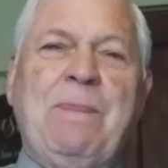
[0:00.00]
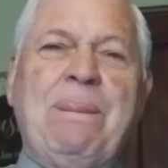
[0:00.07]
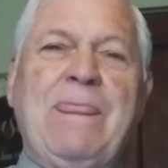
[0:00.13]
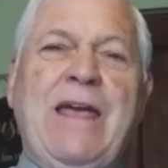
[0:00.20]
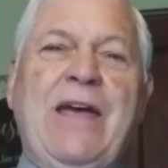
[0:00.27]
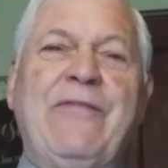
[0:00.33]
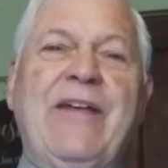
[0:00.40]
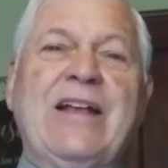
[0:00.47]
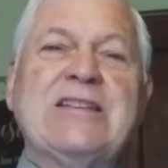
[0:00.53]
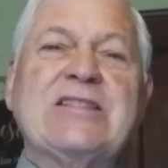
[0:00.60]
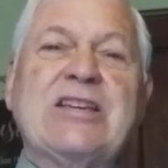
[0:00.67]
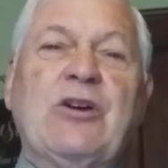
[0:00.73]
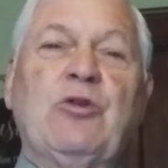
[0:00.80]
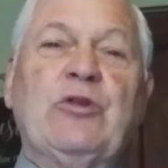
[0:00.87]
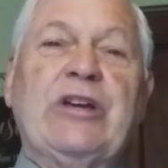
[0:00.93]
And that's
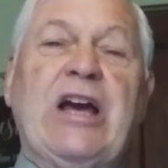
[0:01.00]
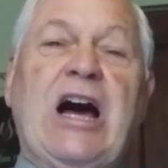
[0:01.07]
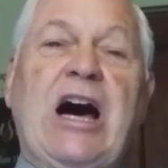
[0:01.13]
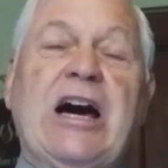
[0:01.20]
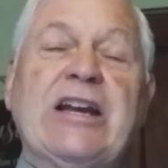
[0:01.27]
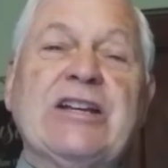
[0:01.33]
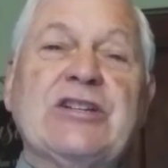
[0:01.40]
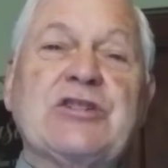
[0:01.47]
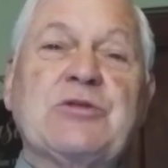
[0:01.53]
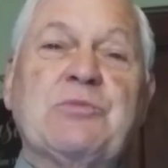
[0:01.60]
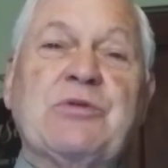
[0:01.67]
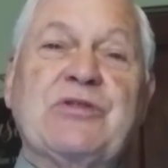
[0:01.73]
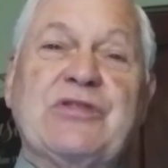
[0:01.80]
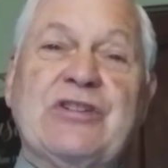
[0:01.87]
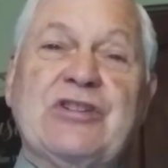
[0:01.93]
the only honest
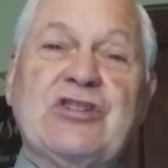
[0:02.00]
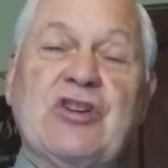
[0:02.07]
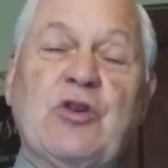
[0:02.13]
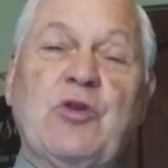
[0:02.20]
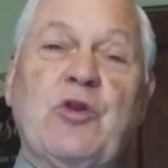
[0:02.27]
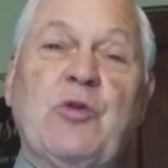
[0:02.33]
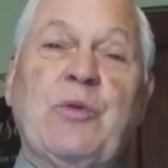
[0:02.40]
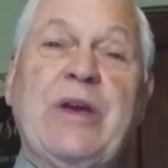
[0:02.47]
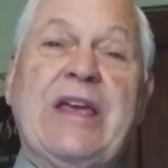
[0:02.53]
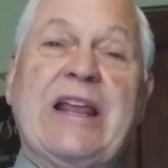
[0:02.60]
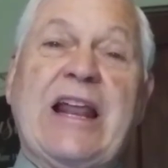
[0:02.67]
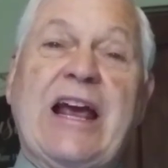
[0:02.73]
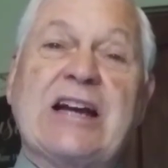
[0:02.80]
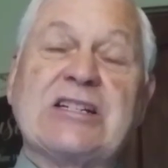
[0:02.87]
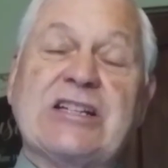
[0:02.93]
position that we can
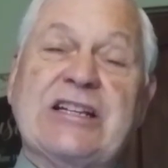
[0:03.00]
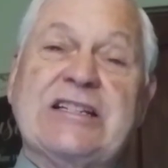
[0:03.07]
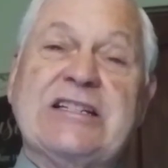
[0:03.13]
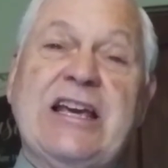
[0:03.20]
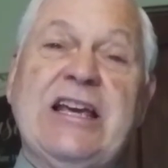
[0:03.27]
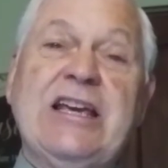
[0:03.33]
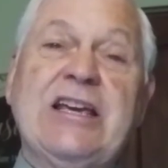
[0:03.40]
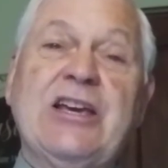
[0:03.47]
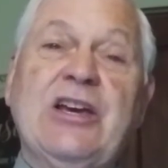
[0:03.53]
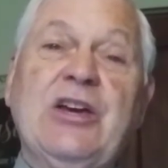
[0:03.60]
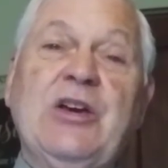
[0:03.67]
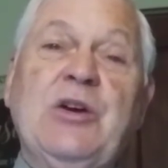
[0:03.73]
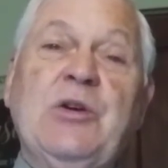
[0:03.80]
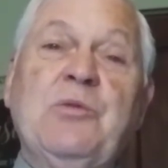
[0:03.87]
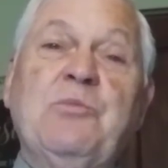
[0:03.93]
actually take,
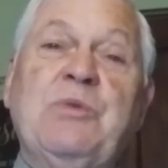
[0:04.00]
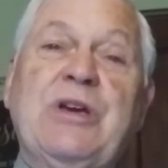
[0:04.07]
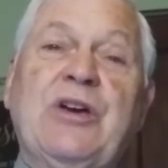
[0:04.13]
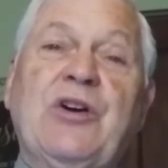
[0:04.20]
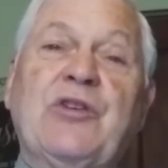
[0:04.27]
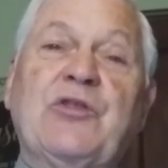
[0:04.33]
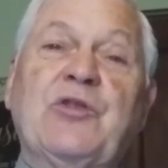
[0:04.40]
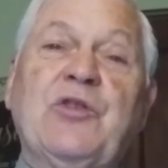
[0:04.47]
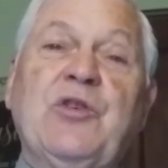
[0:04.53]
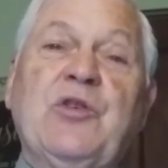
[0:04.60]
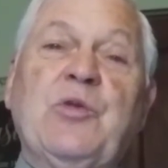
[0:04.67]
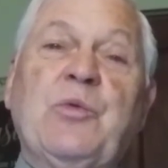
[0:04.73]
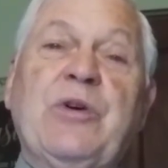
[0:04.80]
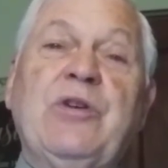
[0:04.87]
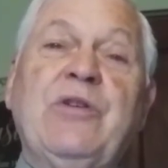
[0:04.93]
because
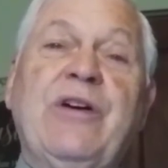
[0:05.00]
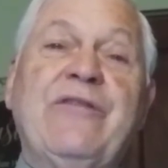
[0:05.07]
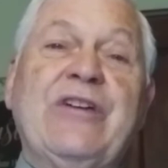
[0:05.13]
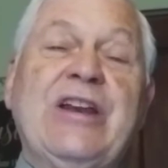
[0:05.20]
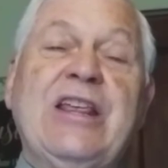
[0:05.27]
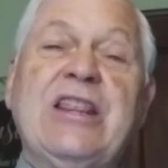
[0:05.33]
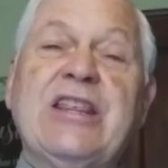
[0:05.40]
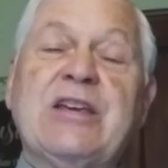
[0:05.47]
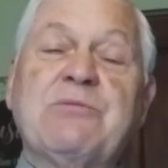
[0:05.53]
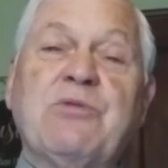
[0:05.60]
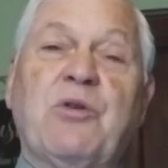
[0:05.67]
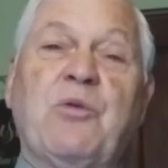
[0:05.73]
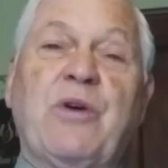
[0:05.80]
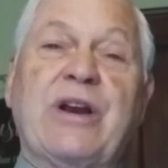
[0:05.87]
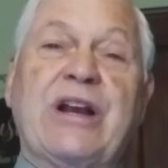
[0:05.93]
we don't have anything
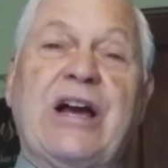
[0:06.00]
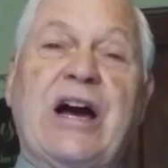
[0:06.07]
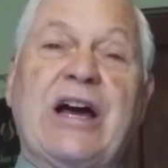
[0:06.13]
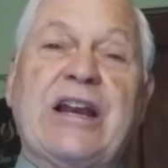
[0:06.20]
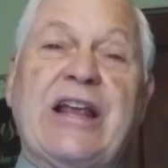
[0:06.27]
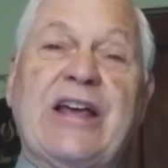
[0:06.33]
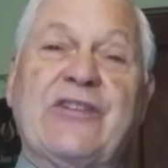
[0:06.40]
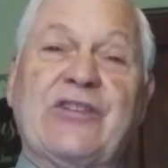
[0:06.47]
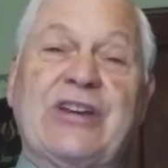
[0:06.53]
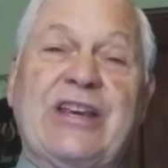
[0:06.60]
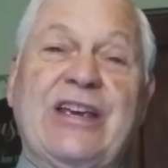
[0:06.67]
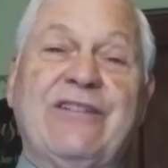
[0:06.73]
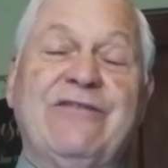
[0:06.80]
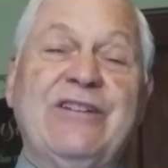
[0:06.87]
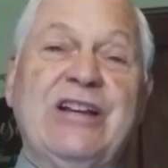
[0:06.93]
but what God hasn't
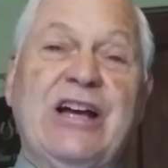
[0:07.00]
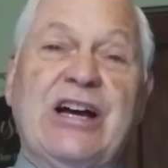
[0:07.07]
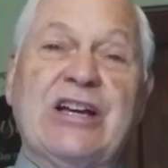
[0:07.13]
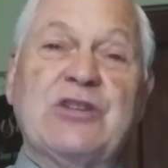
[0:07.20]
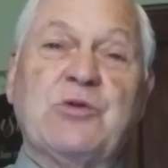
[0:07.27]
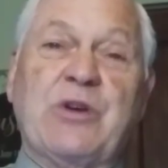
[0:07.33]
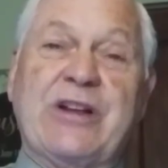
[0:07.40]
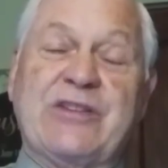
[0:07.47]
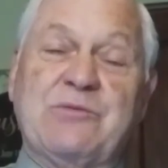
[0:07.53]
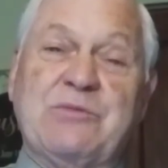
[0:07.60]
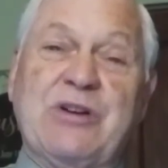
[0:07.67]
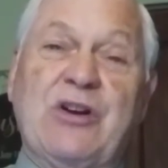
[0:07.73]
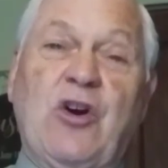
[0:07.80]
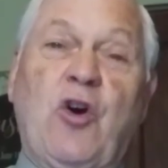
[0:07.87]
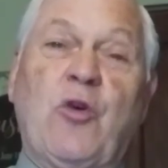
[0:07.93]
given us, what hasn't
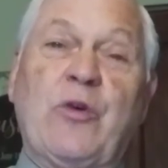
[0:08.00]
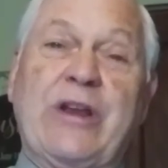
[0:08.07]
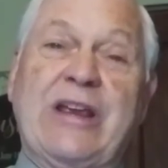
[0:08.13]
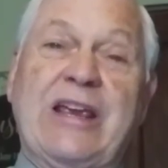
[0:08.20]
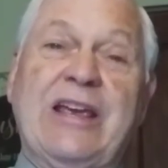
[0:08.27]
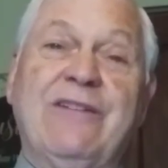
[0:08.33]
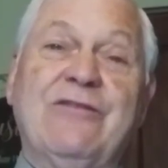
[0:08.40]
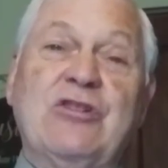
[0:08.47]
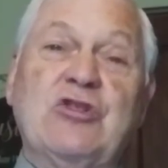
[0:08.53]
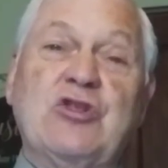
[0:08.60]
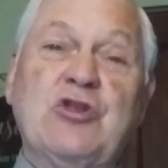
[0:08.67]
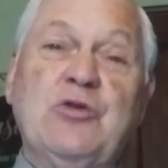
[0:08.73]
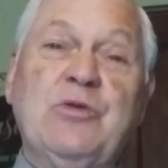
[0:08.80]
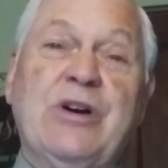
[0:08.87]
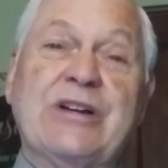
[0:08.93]
been already given
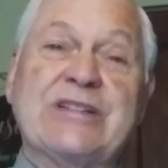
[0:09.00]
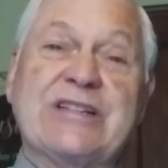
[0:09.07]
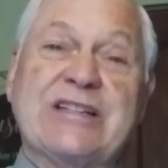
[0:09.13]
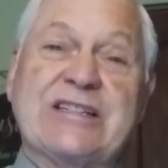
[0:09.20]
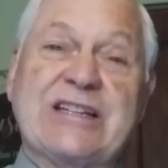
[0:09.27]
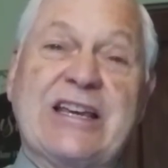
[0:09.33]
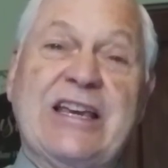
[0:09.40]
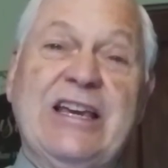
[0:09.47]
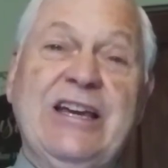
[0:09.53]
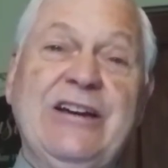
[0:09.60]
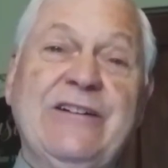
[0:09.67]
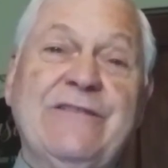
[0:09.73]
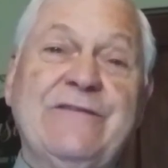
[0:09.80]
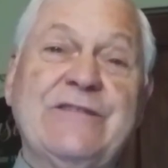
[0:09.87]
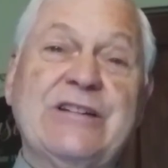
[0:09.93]
to us as a
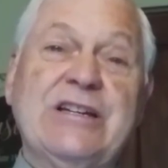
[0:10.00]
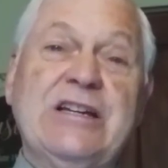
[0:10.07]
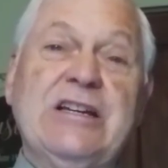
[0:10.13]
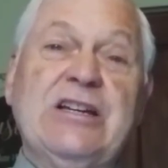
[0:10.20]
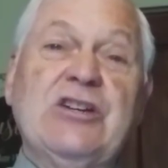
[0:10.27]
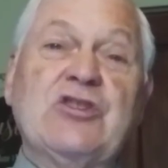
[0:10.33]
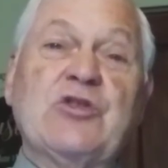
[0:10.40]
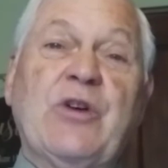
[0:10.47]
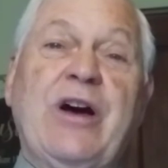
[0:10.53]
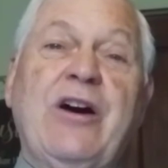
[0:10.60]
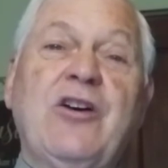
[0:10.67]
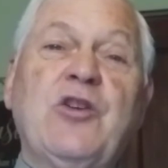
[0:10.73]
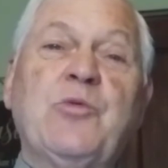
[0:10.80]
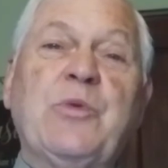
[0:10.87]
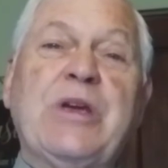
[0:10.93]
gift. So how
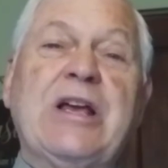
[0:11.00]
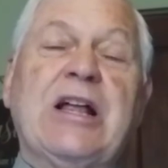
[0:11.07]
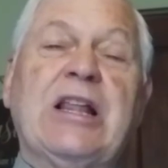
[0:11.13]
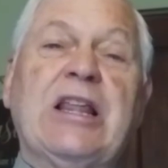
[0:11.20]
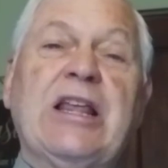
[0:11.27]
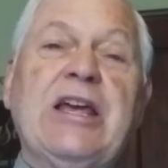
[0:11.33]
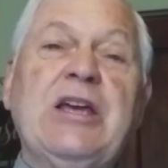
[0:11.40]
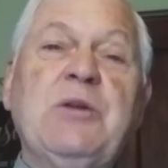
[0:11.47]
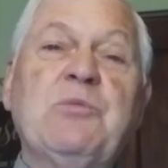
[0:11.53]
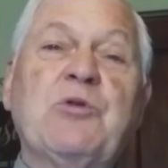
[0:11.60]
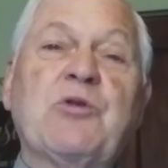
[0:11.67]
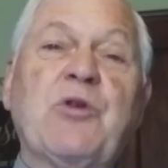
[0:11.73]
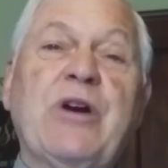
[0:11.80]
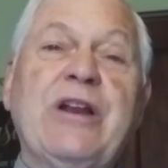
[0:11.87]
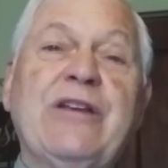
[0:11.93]
can we claim
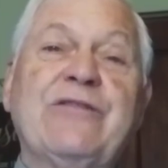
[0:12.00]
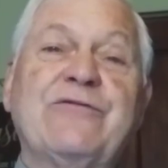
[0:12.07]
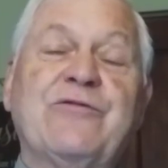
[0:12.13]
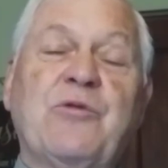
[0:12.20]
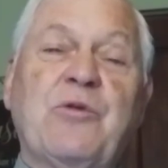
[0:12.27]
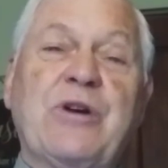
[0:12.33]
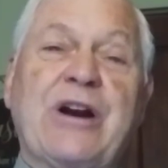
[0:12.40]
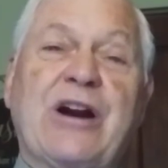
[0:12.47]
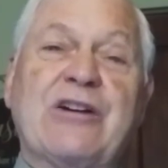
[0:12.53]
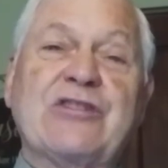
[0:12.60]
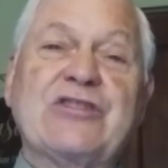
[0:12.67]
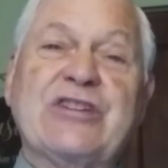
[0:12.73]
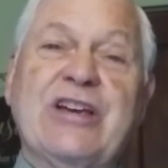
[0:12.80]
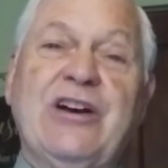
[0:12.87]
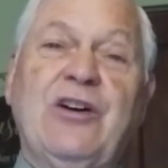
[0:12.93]
credit for it
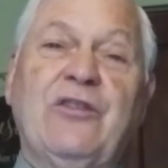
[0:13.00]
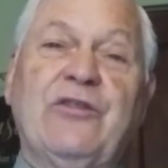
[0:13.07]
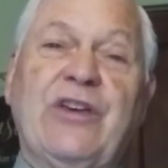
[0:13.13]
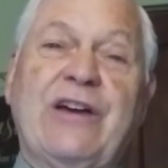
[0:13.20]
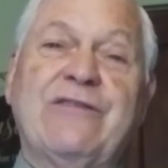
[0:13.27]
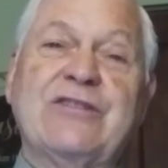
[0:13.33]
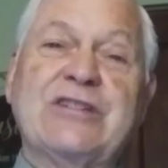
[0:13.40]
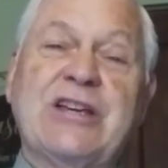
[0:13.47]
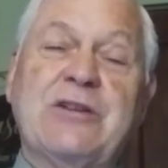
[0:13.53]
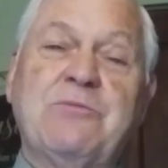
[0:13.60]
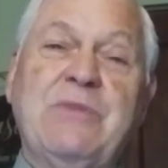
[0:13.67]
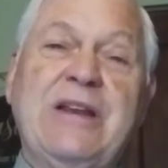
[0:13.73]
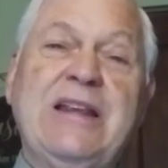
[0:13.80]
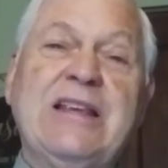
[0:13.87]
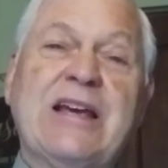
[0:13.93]
ourselves? I've said
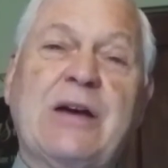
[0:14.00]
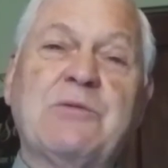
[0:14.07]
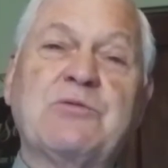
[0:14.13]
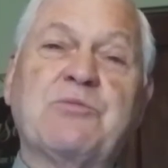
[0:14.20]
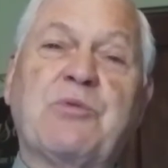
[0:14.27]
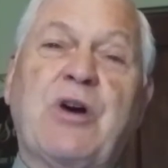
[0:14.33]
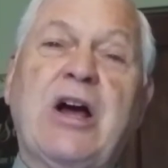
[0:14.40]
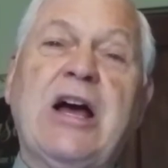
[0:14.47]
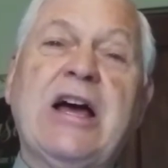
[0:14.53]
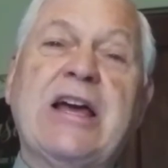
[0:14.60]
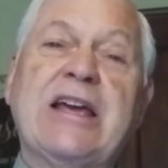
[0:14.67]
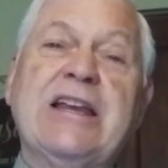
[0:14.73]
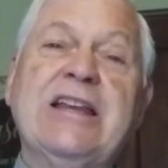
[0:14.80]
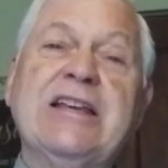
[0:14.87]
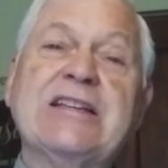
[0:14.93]
many times,
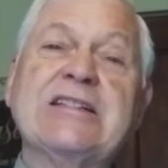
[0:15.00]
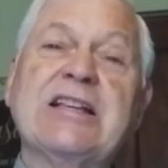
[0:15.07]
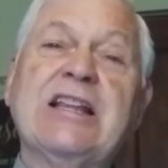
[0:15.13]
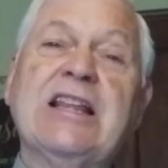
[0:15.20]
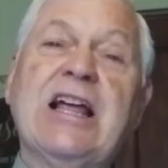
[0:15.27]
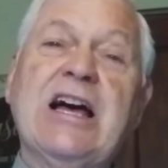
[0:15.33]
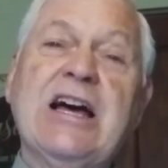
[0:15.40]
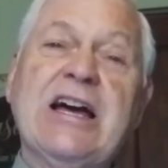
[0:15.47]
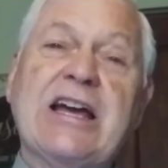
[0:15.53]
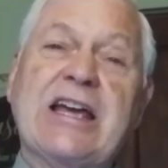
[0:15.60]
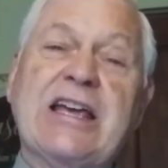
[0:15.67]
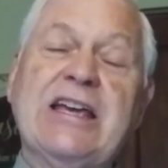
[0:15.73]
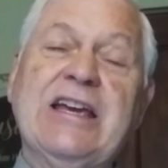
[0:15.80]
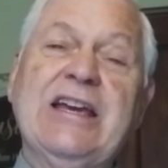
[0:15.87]
pride is a lie.